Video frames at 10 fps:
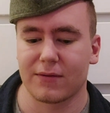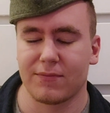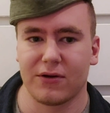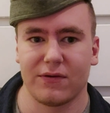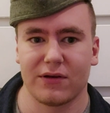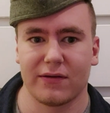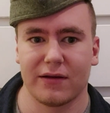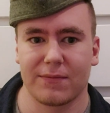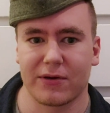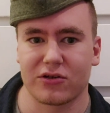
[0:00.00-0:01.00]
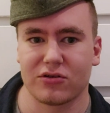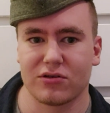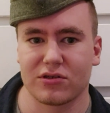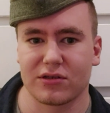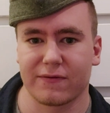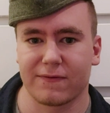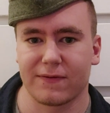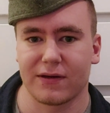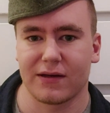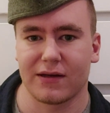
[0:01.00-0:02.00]
period pictures of
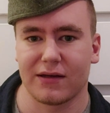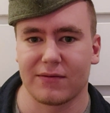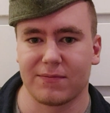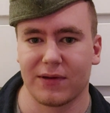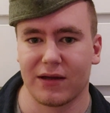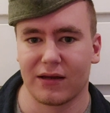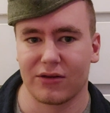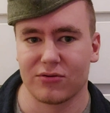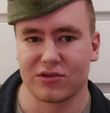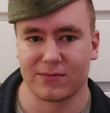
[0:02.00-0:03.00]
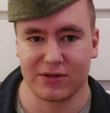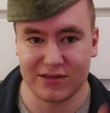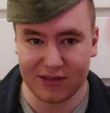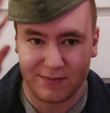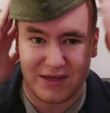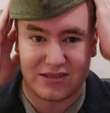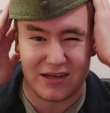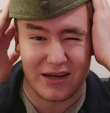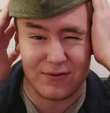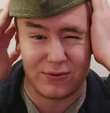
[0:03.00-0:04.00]
it being in use. But this is basically
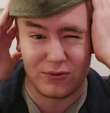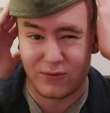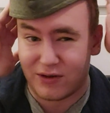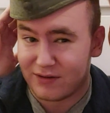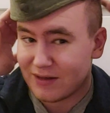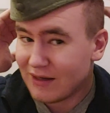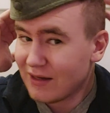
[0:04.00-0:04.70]
how you would wear it.